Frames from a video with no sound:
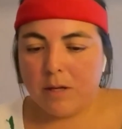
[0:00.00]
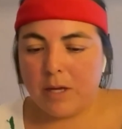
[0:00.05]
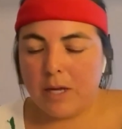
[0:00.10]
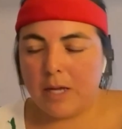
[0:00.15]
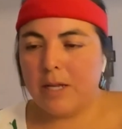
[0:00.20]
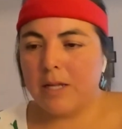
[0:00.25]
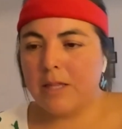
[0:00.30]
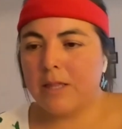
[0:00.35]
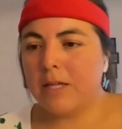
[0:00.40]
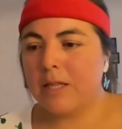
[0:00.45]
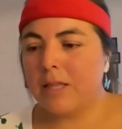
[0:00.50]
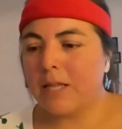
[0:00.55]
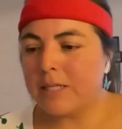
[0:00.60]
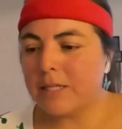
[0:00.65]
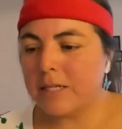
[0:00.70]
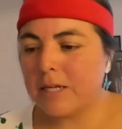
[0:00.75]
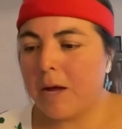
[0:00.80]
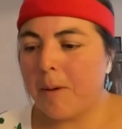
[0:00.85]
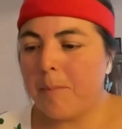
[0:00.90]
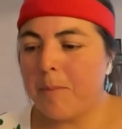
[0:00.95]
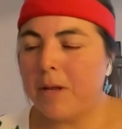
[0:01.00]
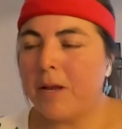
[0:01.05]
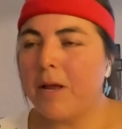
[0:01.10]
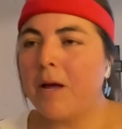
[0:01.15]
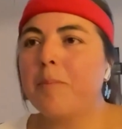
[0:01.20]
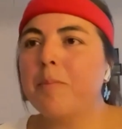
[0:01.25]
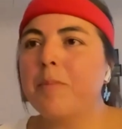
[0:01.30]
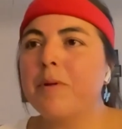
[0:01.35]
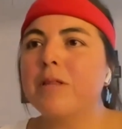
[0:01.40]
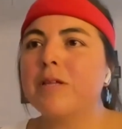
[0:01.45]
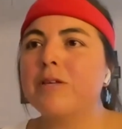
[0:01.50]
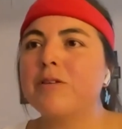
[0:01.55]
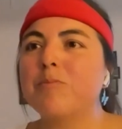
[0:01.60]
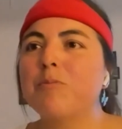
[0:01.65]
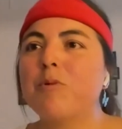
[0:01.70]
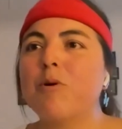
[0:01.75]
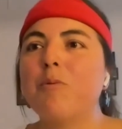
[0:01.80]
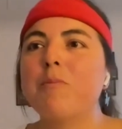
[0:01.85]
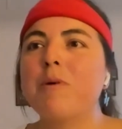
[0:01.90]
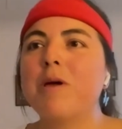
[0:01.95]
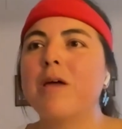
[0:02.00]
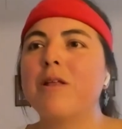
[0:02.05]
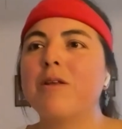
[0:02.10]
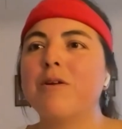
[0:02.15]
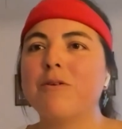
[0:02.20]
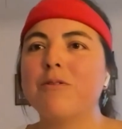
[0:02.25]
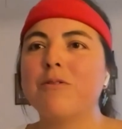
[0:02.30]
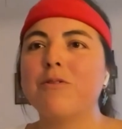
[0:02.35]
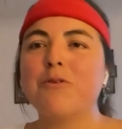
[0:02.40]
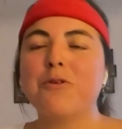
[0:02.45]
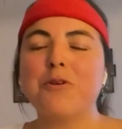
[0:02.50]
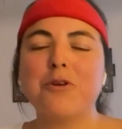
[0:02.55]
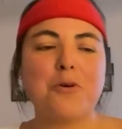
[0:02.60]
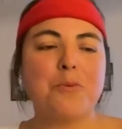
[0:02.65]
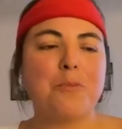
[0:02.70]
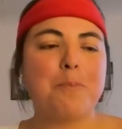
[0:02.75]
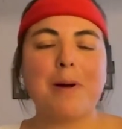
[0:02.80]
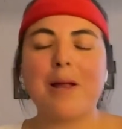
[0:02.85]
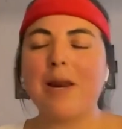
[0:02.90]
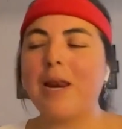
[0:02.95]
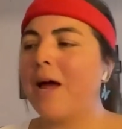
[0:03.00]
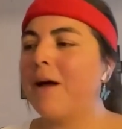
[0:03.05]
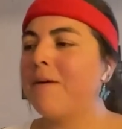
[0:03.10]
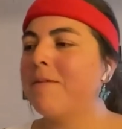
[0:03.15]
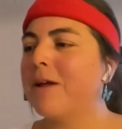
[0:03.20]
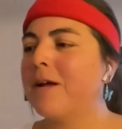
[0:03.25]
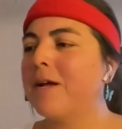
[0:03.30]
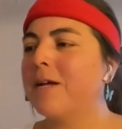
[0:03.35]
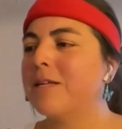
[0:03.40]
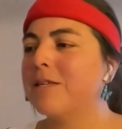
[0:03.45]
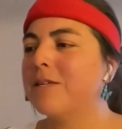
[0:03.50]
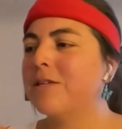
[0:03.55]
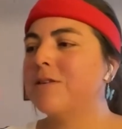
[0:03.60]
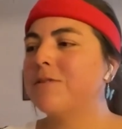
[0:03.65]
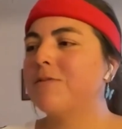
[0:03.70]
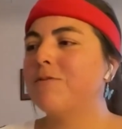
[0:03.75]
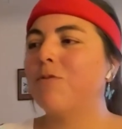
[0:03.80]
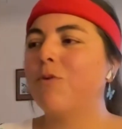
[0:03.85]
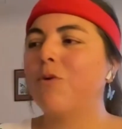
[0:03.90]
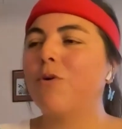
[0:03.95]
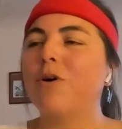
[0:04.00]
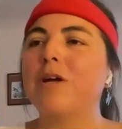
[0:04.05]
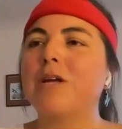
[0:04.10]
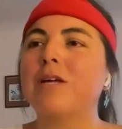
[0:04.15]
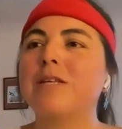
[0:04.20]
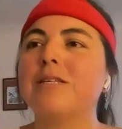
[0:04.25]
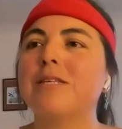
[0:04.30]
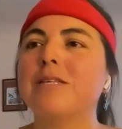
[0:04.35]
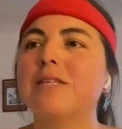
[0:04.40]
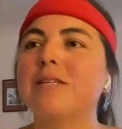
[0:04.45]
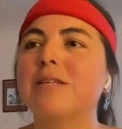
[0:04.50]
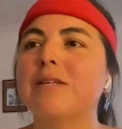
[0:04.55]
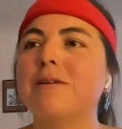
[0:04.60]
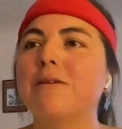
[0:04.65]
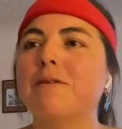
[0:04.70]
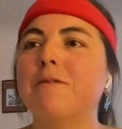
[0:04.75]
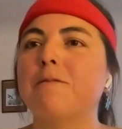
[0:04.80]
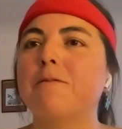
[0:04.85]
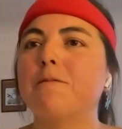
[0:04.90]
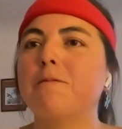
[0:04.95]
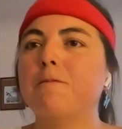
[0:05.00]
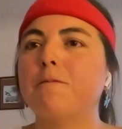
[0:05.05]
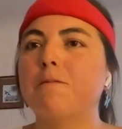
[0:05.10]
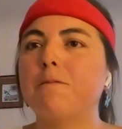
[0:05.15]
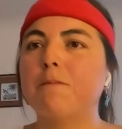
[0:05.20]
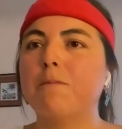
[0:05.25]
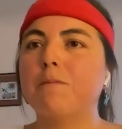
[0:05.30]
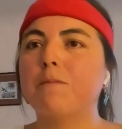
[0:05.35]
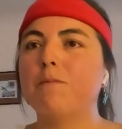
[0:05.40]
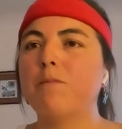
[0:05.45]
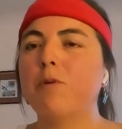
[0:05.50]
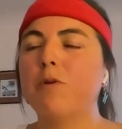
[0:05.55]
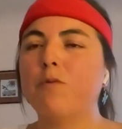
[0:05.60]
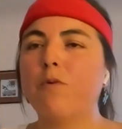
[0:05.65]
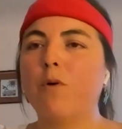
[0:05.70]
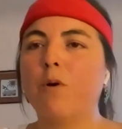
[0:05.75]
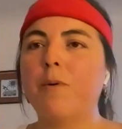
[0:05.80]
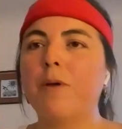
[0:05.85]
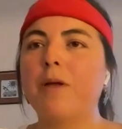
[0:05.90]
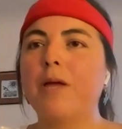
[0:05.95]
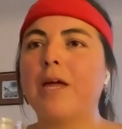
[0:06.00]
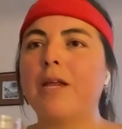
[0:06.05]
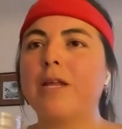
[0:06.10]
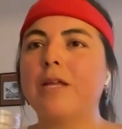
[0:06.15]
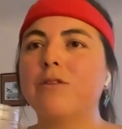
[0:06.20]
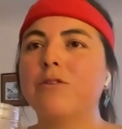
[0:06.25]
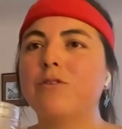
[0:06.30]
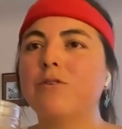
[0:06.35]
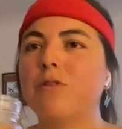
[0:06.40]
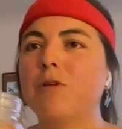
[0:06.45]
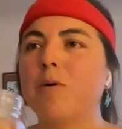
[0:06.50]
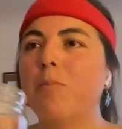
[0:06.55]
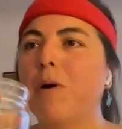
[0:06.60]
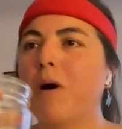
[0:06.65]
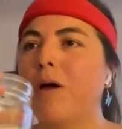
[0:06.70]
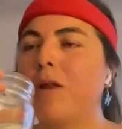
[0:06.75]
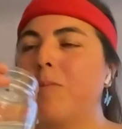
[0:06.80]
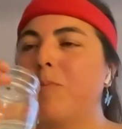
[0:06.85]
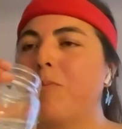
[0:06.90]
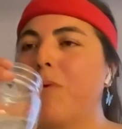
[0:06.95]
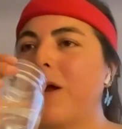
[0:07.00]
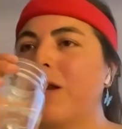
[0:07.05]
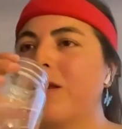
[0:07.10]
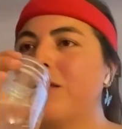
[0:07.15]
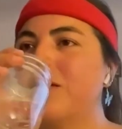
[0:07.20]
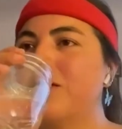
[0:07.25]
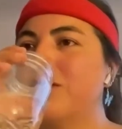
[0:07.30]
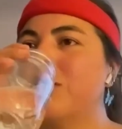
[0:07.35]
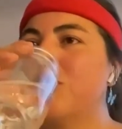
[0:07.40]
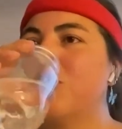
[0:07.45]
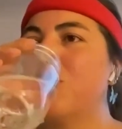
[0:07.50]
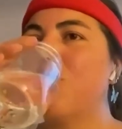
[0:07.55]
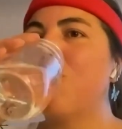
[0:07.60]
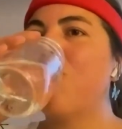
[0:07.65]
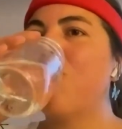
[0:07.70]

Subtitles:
anything that's coming up in this moment or through your palabras, voice, before we get into the body practice.